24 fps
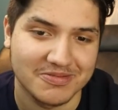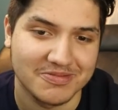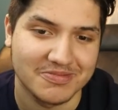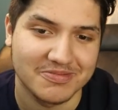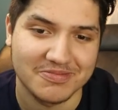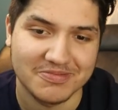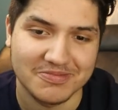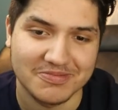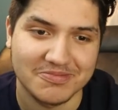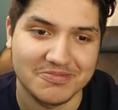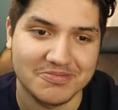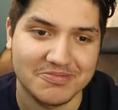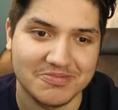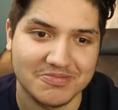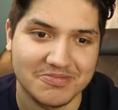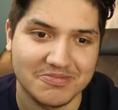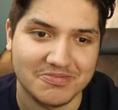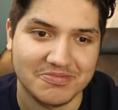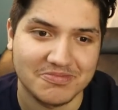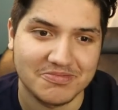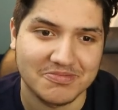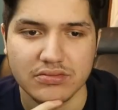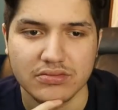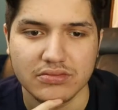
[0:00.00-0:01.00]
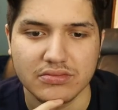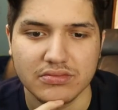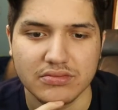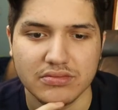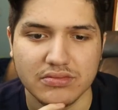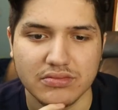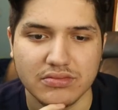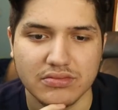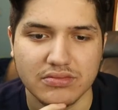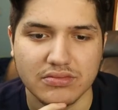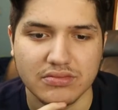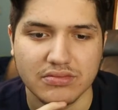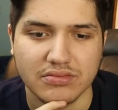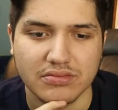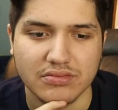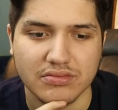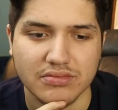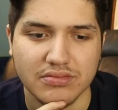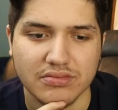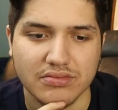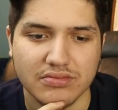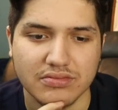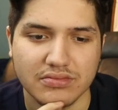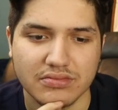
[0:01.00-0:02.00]

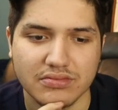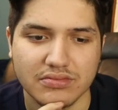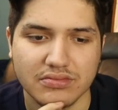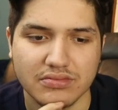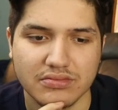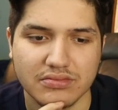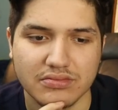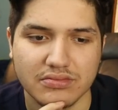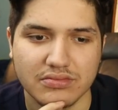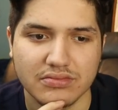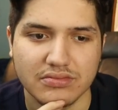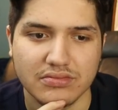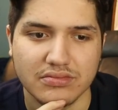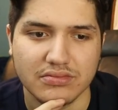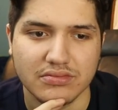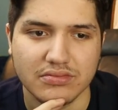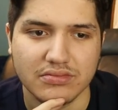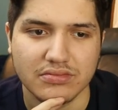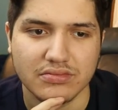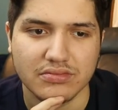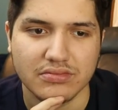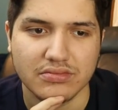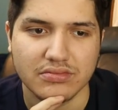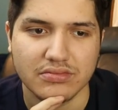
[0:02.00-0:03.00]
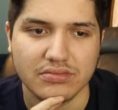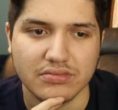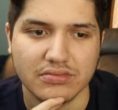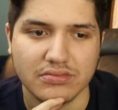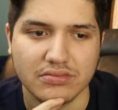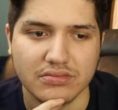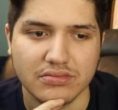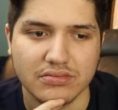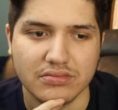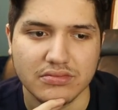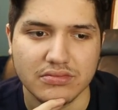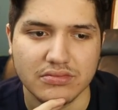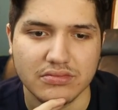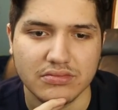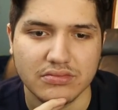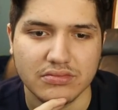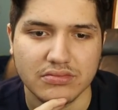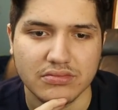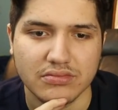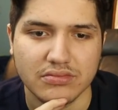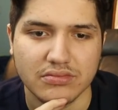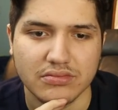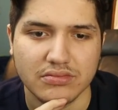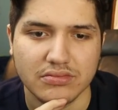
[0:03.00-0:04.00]

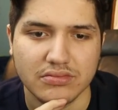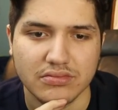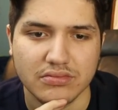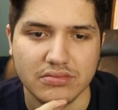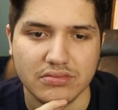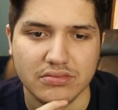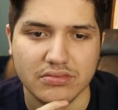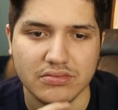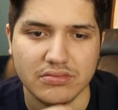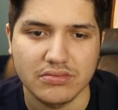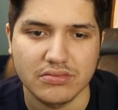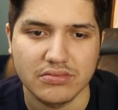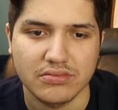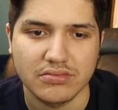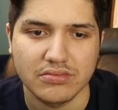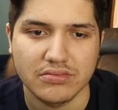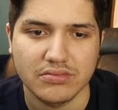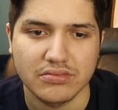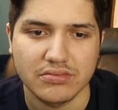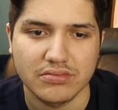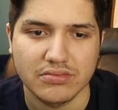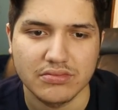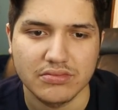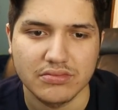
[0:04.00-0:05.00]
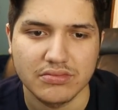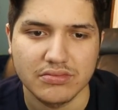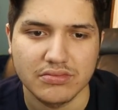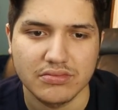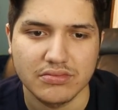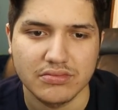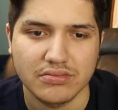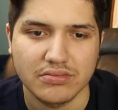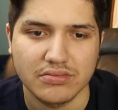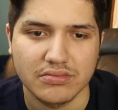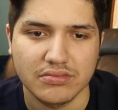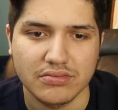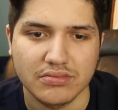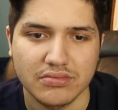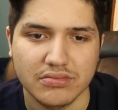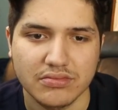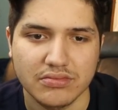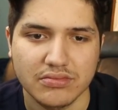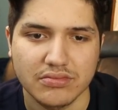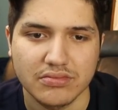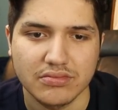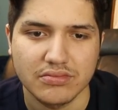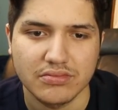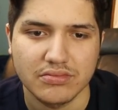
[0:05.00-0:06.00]

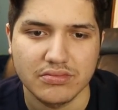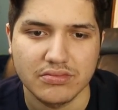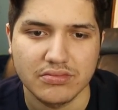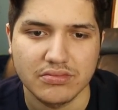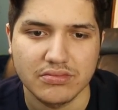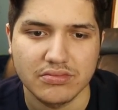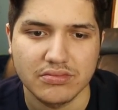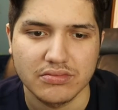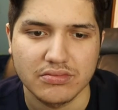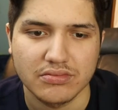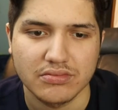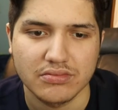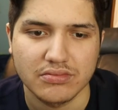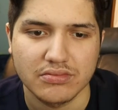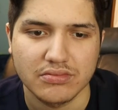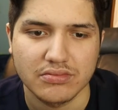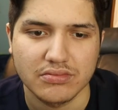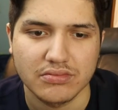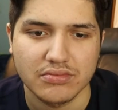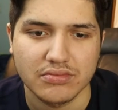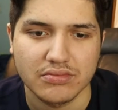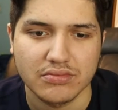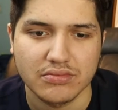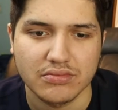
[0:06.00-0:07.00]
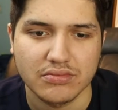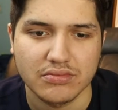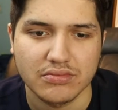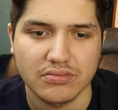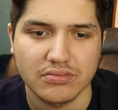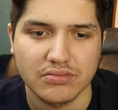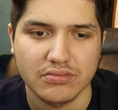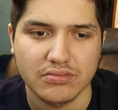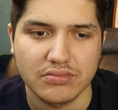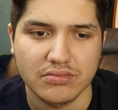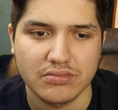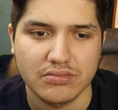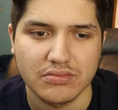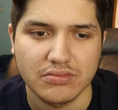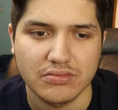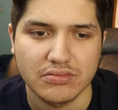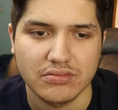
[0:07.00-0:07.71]
[no speech]